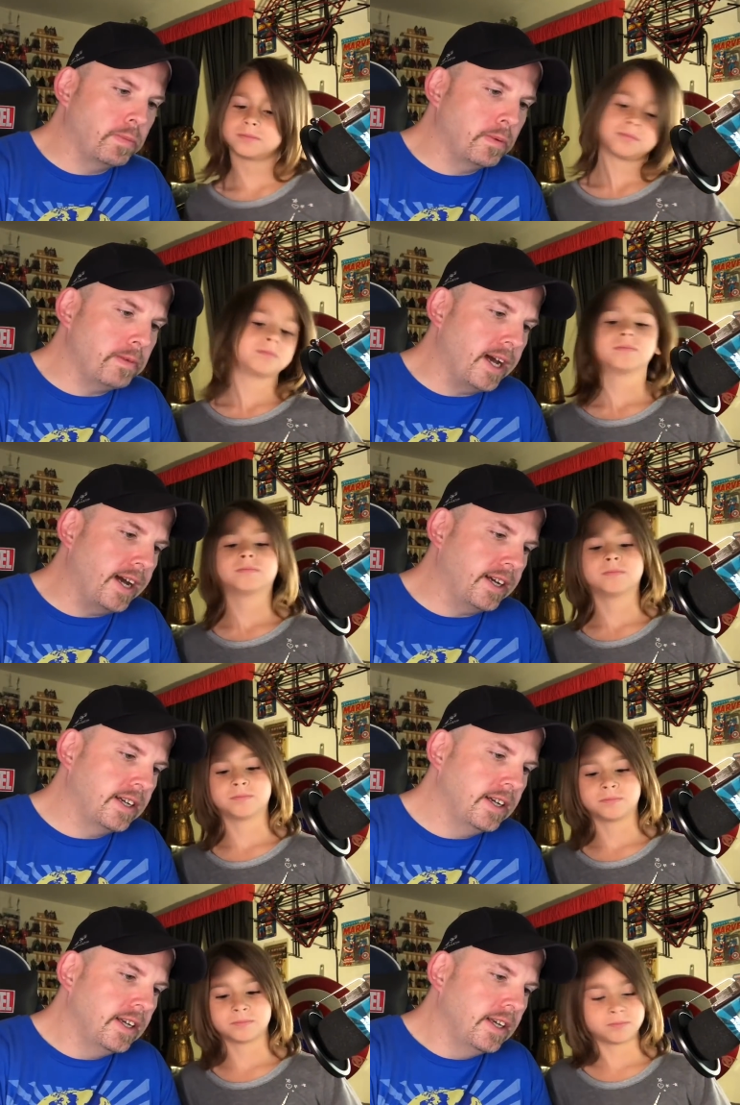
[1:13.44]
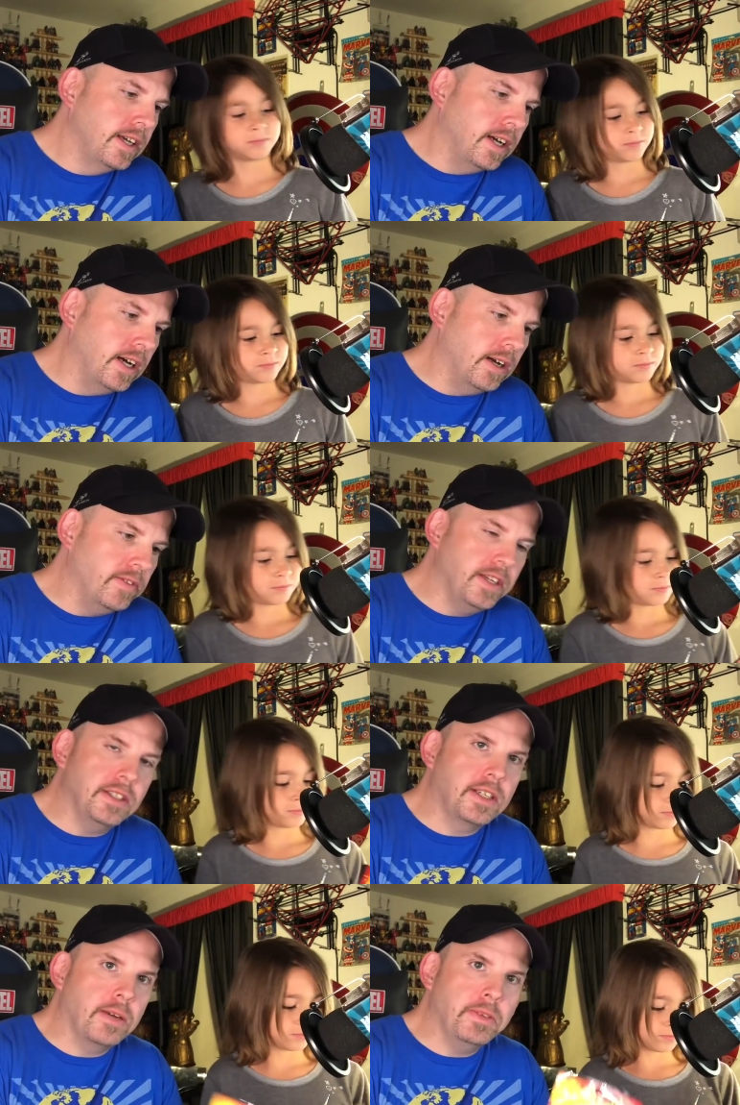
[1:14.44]
Speaker 1: per pack. Um, they
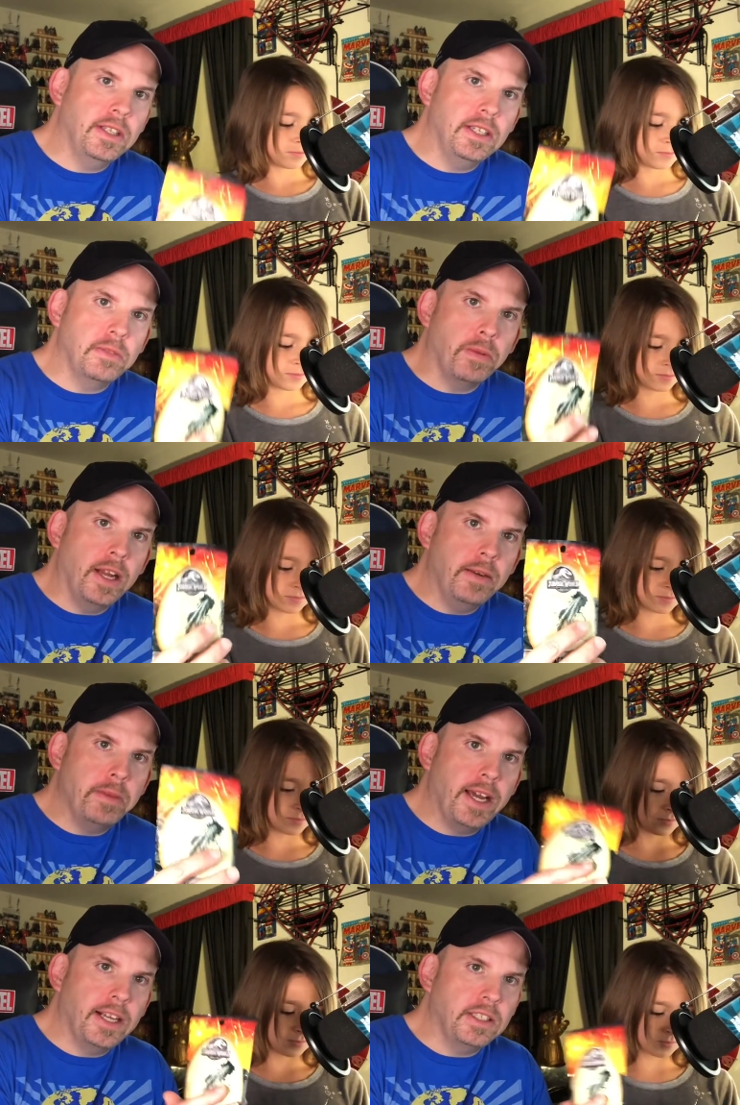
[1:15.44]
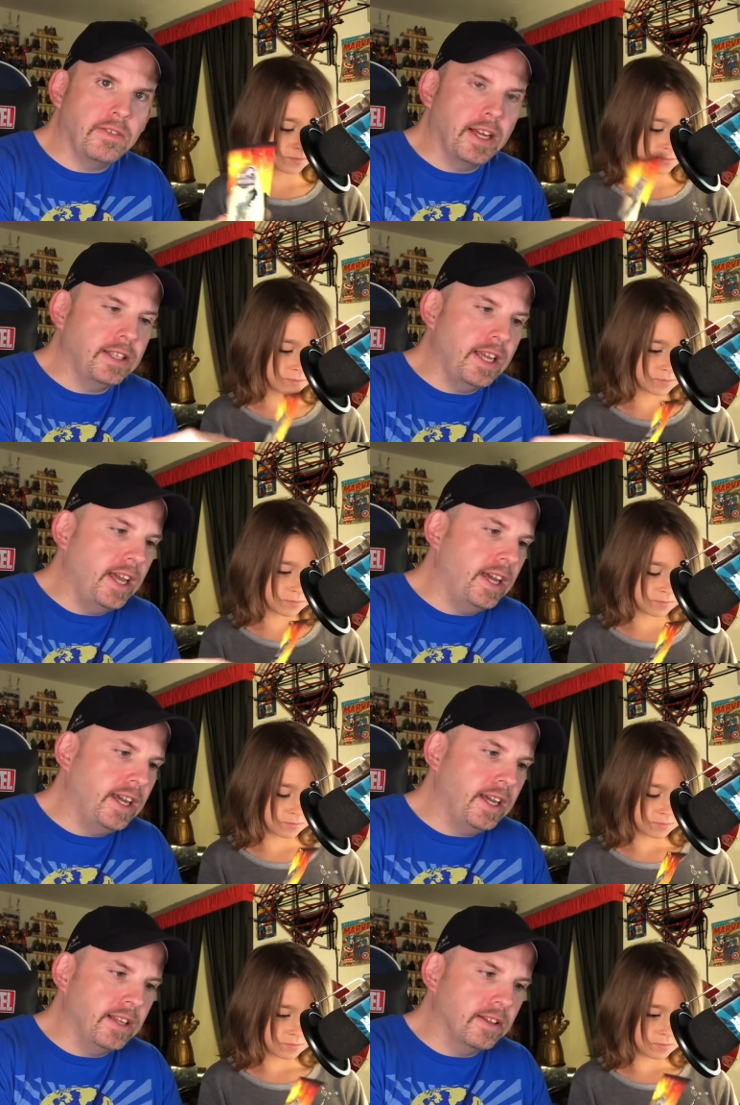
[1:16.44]
just come in these blind bags. You've got the
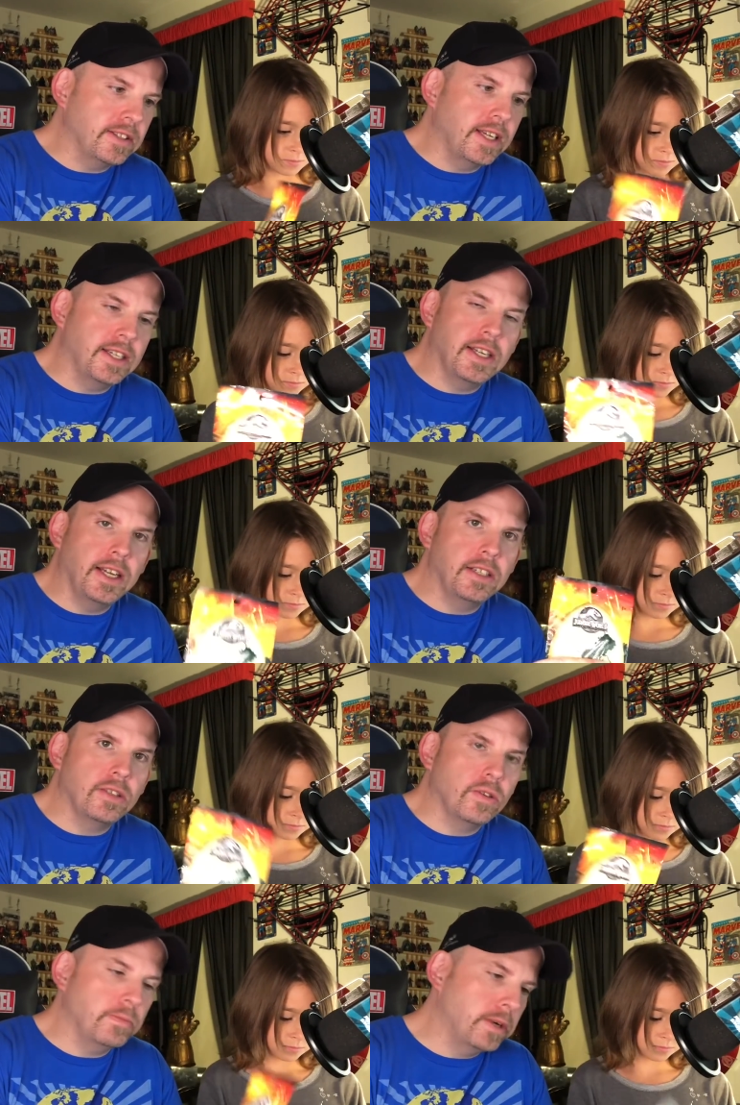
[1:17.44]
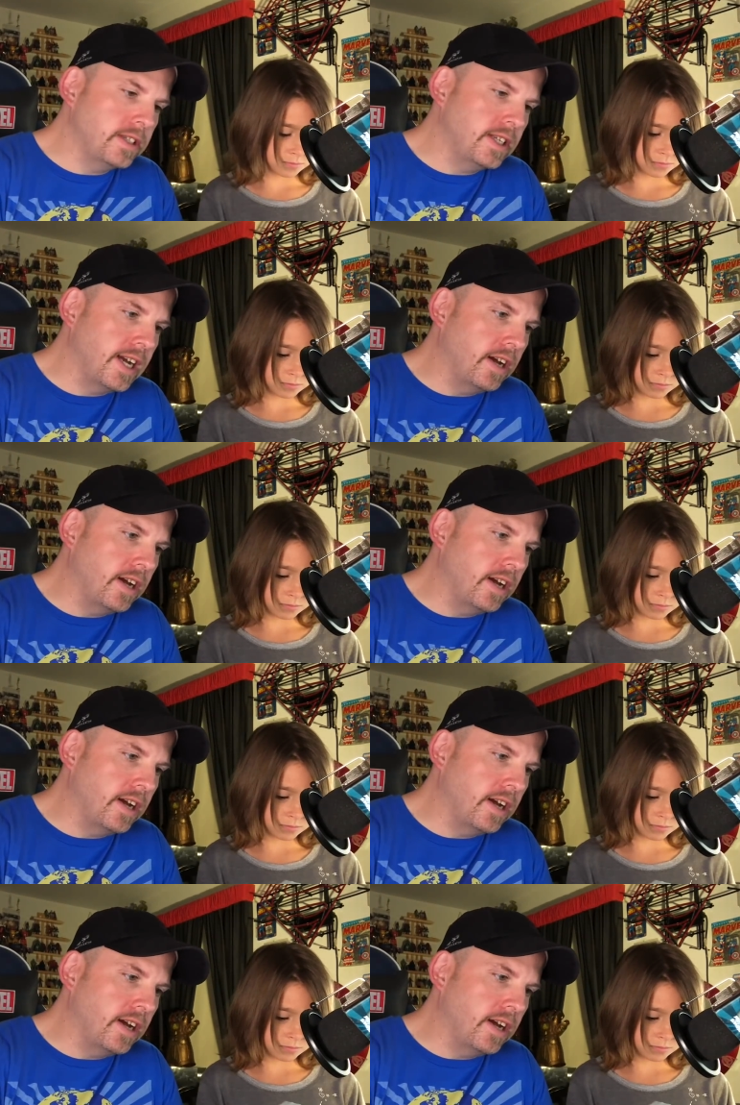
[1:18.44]
egg. It looks like a dinosaur busting